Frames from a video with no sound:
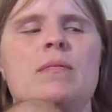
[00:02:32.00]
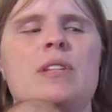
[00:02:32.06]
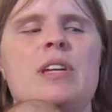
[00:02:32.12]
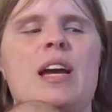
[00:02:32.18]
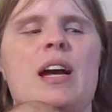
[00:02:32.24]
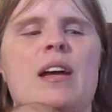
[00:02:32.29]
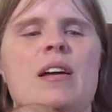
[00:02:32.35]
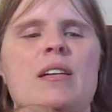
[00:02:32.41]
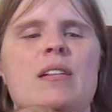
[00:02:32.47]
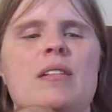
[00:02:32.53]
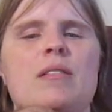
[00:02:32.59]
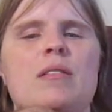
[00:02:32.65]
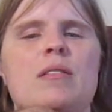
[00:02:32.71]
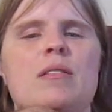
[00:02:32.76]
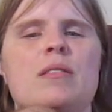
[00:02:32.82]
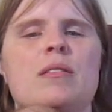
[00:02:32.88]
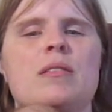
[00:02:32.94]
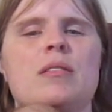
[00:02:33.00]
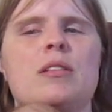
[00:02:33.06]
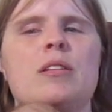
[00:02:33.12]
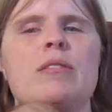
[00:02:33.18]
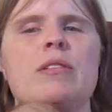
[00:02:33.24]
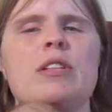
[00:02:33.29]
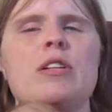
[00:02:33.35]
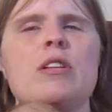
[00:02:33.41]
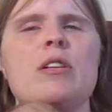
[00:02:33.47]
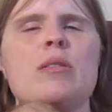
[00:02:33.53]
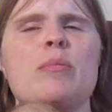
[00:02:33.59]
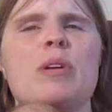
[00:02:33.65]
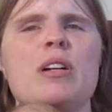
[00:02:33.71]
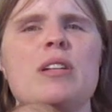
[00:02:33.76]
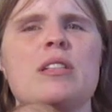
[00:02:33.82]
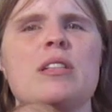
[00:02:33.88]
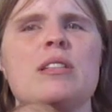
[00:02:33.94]
Yeah, so it's all in
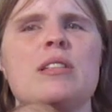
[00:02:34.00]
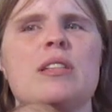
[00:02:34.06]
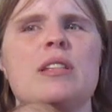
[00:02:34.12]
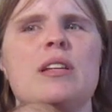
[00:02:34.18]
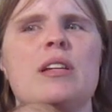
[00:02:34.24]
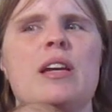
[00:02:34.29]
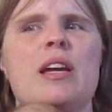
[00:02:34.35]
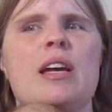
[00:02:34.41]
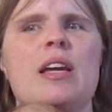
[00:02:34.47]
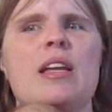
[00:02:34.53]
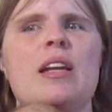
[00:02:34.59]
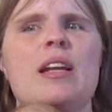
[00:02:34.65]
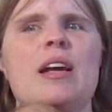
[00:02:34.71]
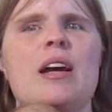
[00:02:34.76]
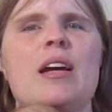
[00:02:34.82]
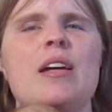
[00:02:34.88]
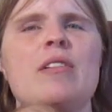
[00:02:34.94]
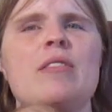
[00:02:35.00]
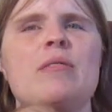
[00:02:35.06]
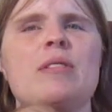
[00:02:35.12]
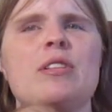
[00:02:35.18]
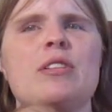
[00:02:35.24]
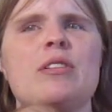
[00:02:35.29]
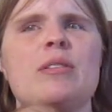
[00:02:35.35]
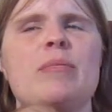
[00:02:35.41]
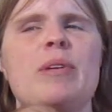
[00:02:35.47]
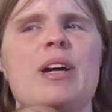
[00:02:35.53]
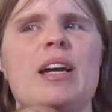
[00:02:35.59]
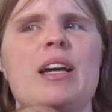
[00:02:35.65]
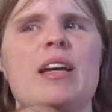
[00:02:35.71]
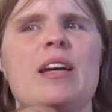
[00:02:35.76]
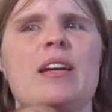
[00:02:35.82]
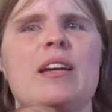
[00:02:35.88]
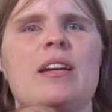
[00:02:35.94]
boxes and I don't want to
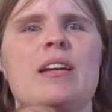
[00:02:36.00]
unpack it.